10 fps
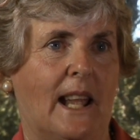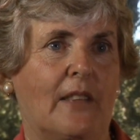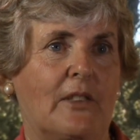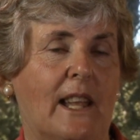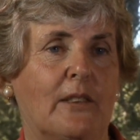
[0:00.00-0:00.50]

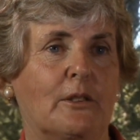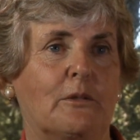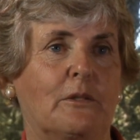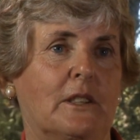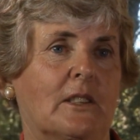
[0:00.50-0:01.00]
And they
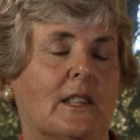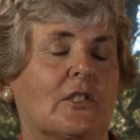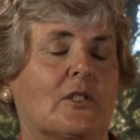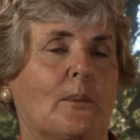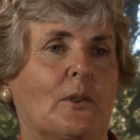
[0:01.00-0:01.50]
even feel
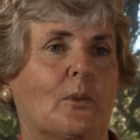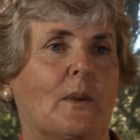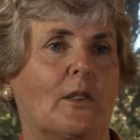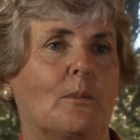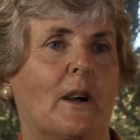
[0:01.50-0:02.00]
that some of the
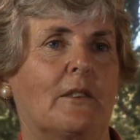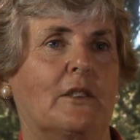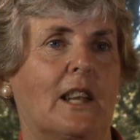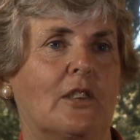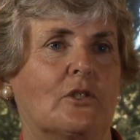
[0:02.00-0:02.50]
weather
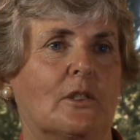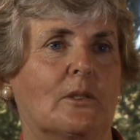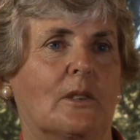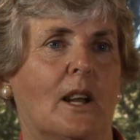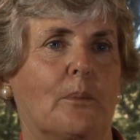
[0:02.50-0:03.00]

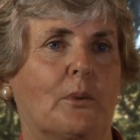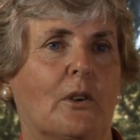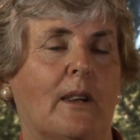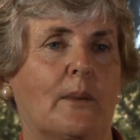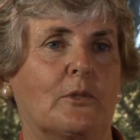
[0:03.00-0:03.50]
modification
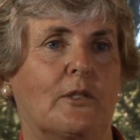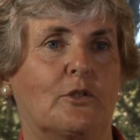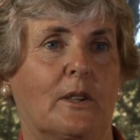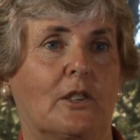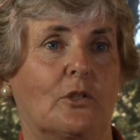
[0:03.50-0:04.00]
programs
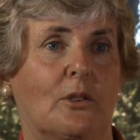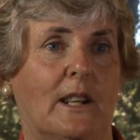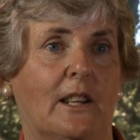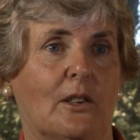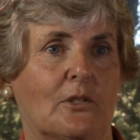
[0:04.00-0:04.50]
have triggered
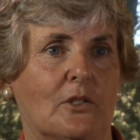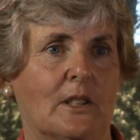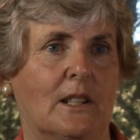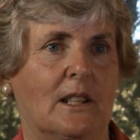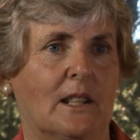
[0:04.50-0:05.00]
tornadoes